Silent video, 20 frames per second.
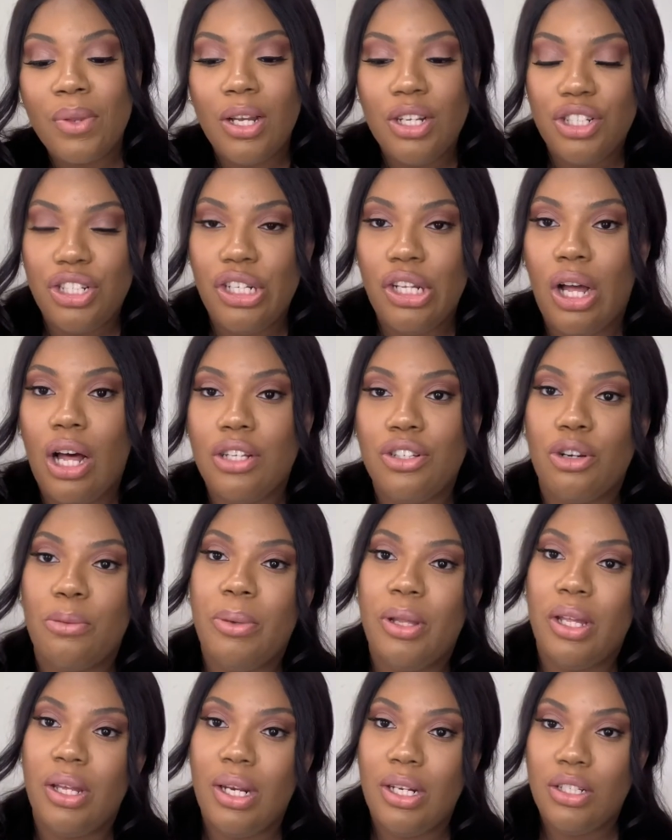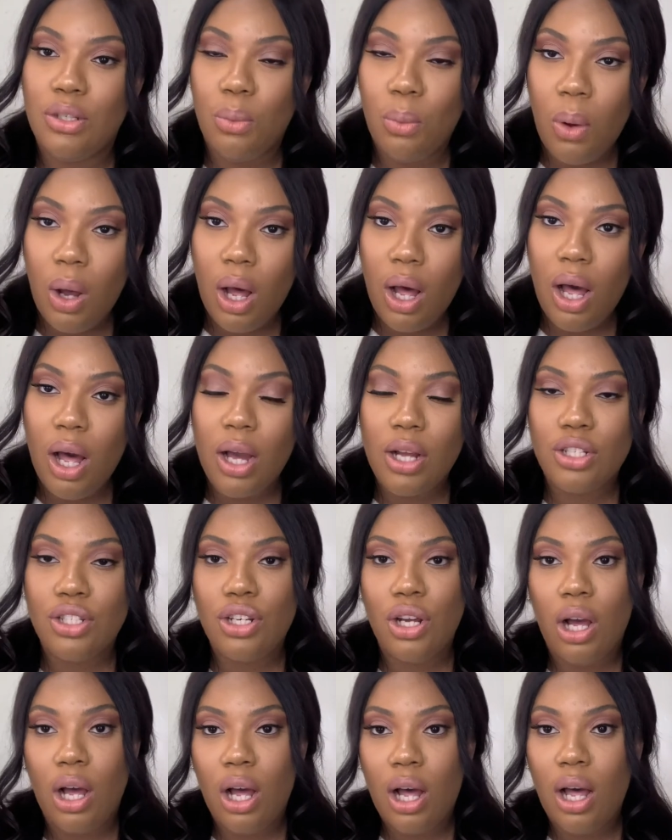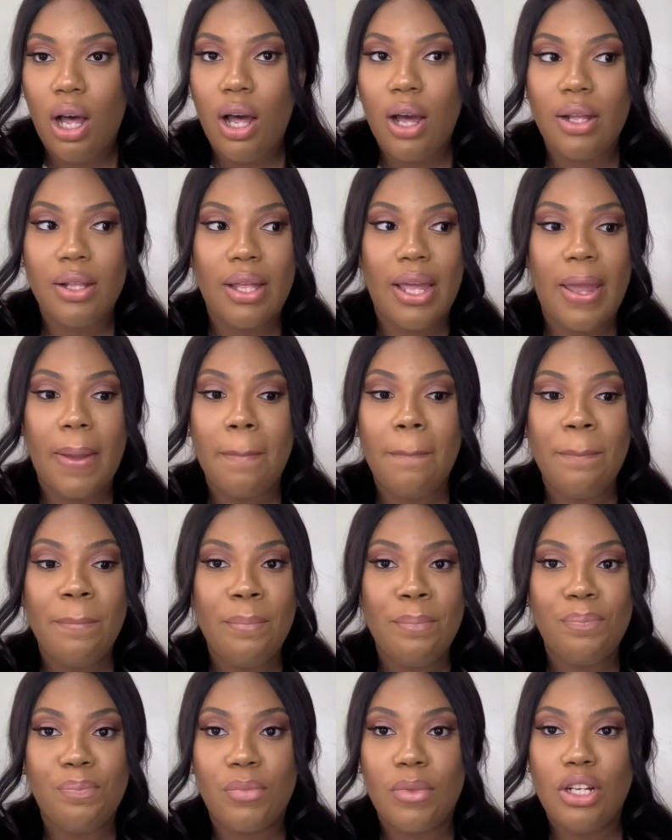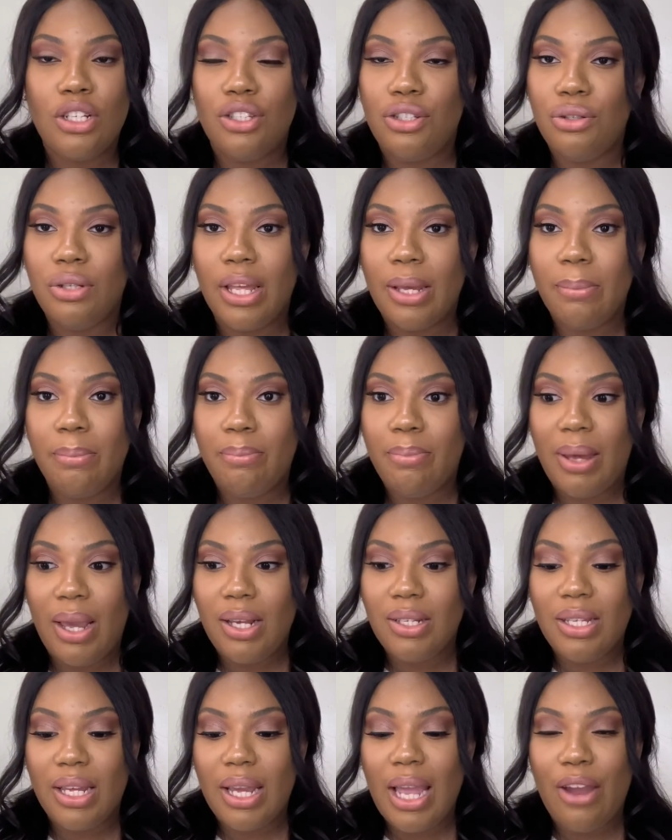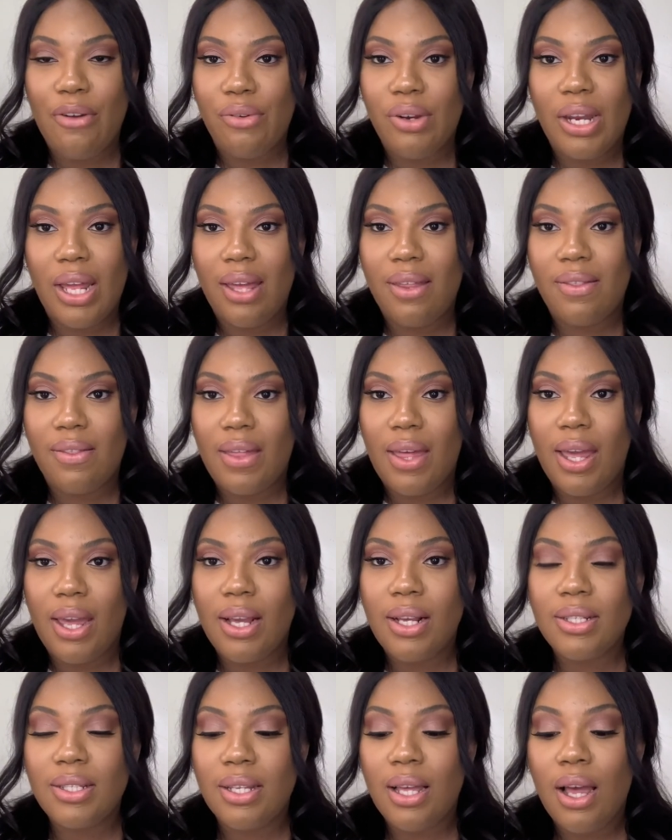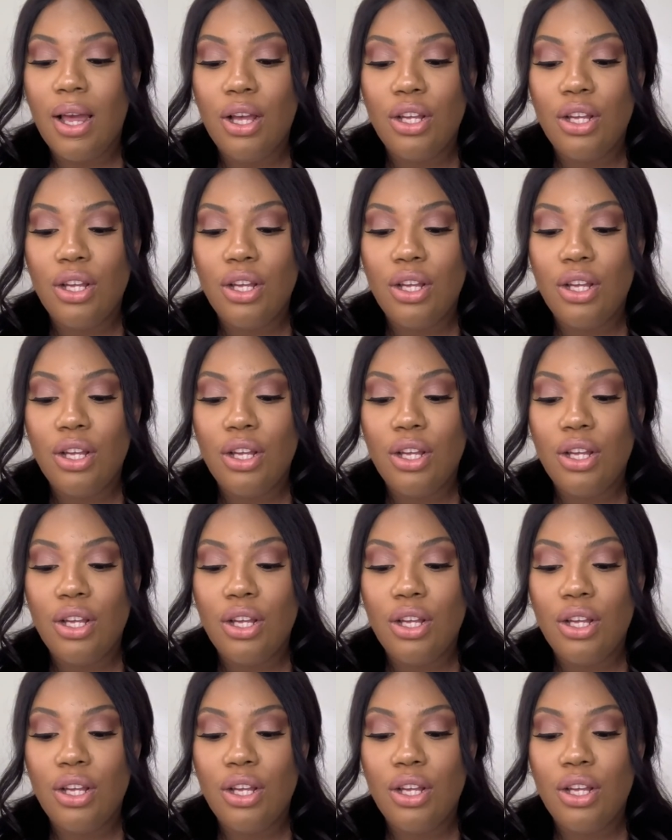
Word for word: She lost her ability to walk, talk, like just do like basic everyday things.